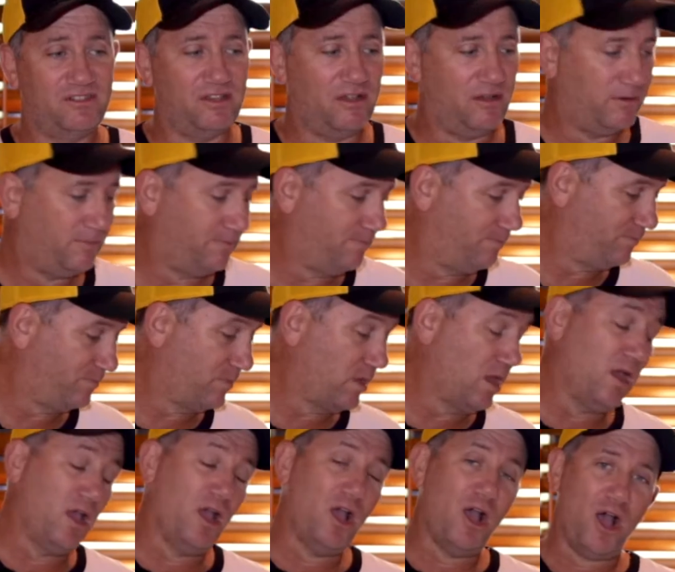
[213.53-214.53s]
So
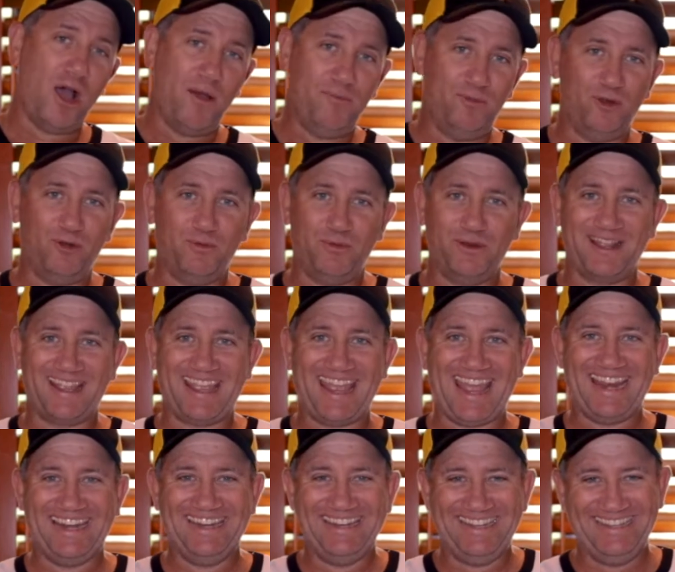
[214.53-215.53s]
I'm doing what I
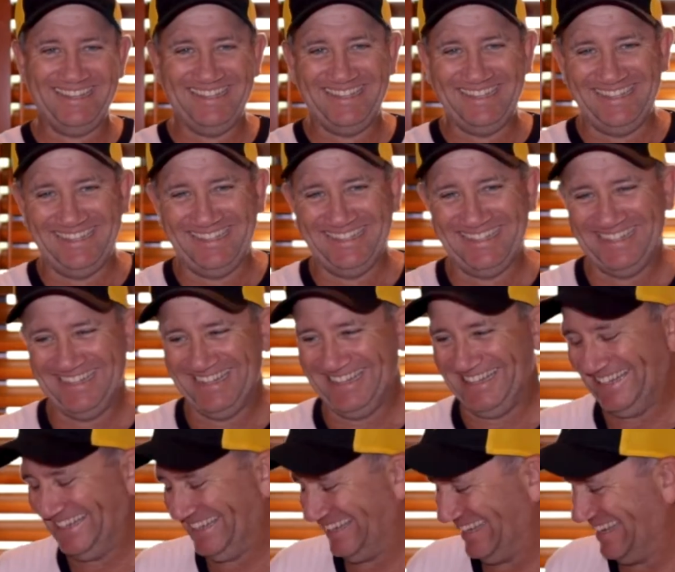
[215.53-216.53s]
can.
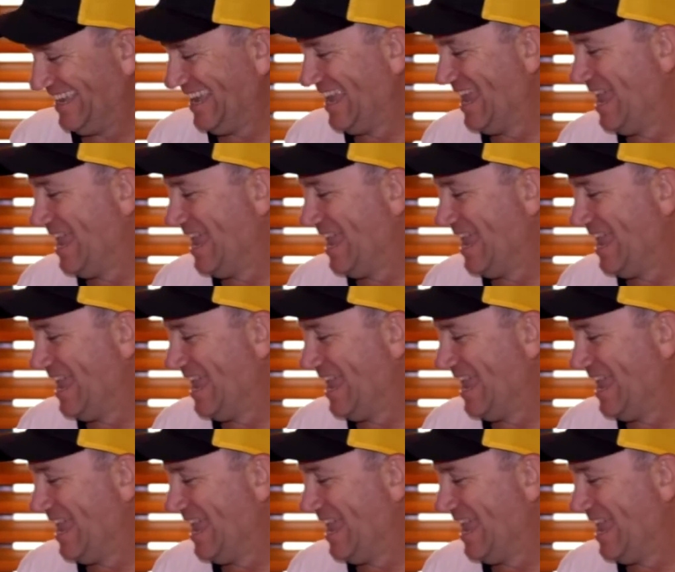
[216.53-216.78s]
But